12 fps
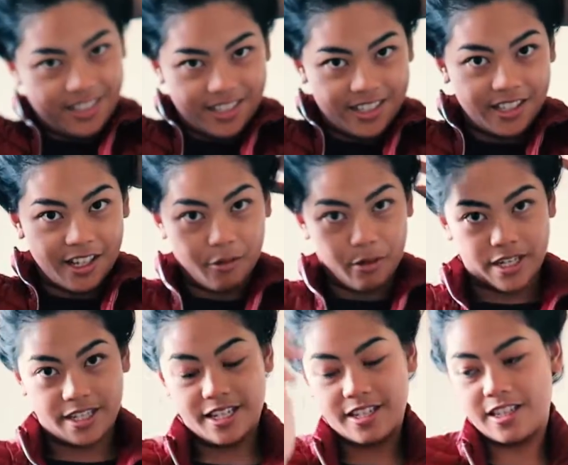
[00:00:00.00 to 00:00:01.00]
In a lot of
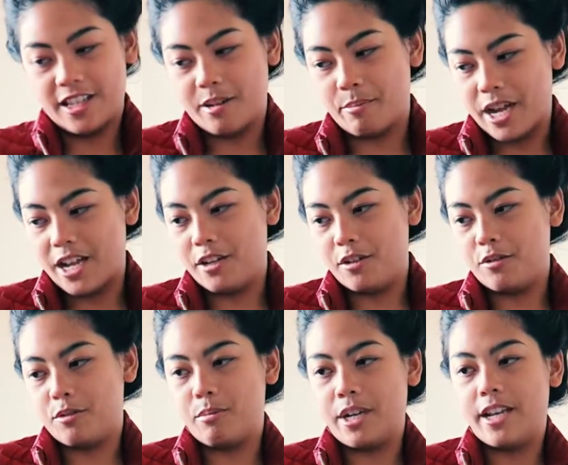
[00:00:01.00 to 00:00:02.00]
ways it is a lot of bad
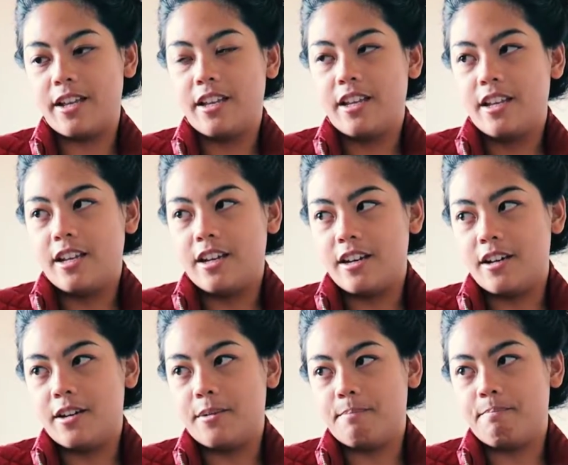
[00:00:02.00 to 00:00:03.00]
news, but
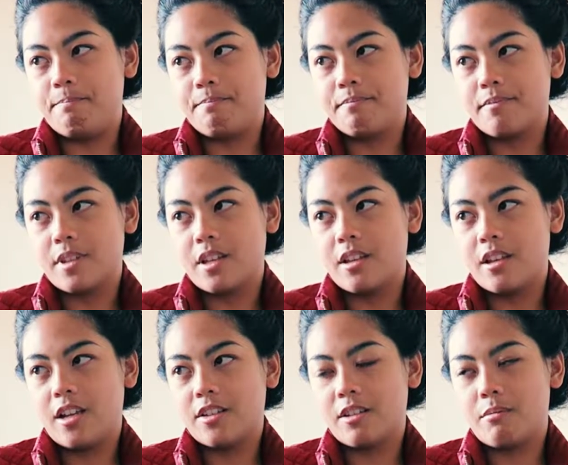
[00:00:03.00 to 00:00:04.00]

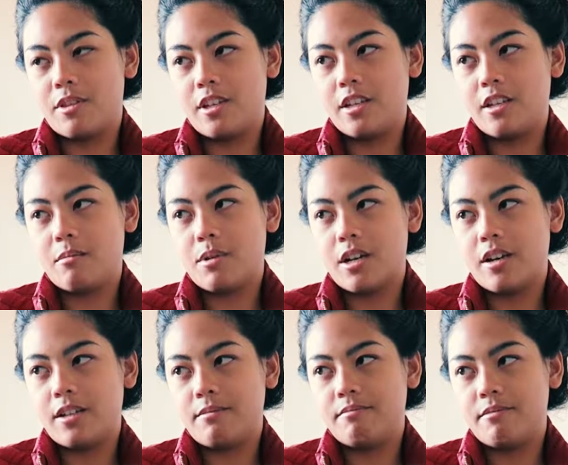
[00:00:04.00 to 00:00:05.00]
as I'm thinking about
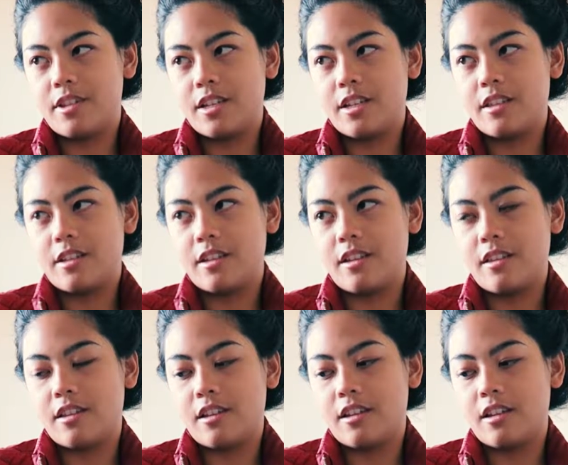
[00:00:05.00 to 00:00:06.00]
it,
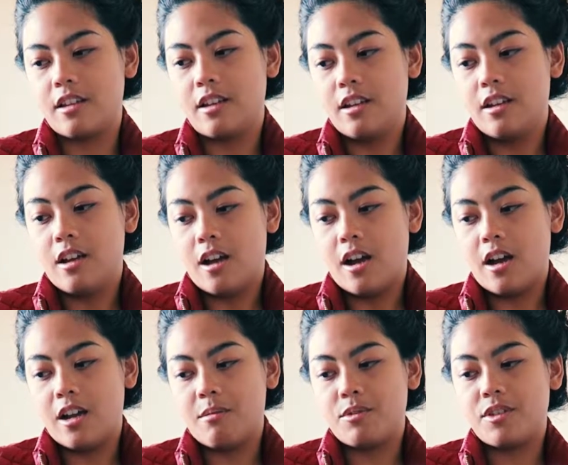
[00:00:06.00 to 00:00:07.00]
thinking,
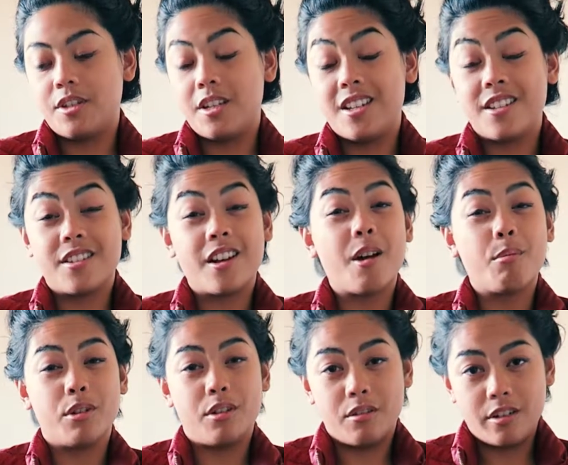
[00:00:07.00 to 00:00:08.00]
I'm seeing it as an
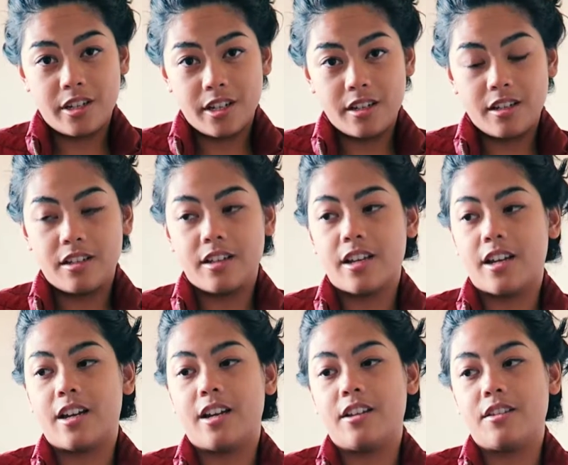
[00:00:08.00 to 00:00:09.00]
opportunity,
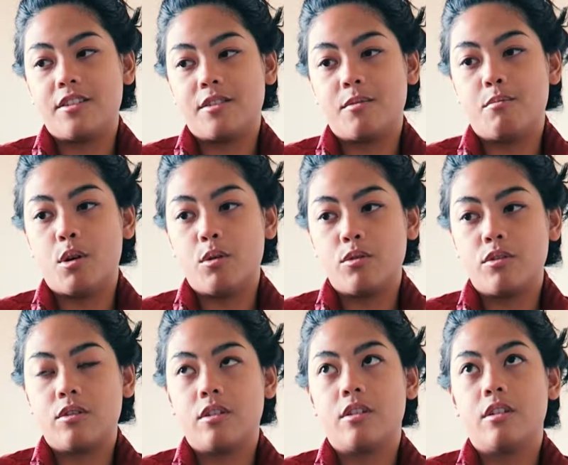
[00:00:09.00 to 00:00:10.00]
as
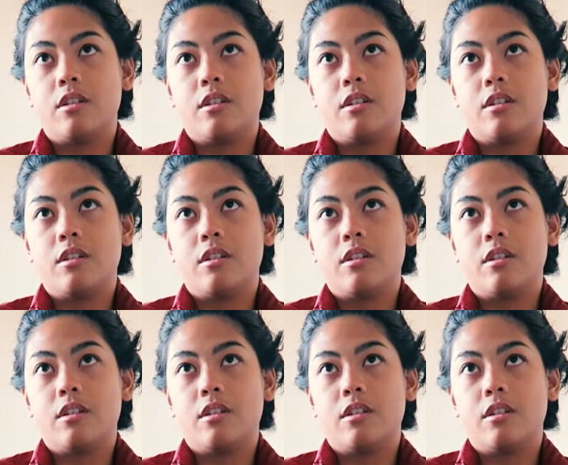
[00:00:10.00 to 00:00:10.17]
most,